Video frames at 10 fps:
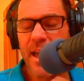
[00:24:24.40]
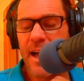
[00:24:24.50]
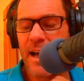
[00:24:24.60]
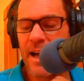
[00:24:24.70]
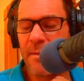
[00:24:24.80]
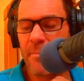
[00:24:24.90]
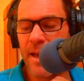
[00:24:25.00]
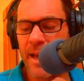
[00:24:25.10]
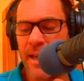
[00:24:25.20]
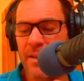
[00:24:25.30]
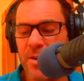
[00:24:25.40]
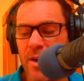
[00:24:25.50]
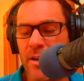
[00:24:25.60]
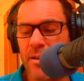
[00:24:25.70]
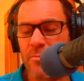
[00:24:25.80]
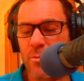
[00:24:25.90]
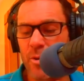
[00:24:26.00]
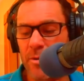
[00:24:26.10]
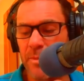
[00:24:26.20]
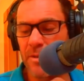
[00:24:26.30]
And I will
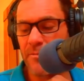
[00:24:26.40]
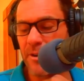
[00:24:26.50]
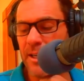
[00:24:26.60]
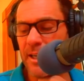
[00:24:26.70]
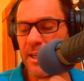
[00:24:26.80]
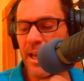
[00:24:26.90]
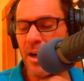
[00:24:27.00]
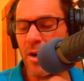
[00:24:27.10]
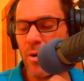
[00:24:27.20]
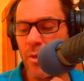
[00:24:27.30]
admit freely now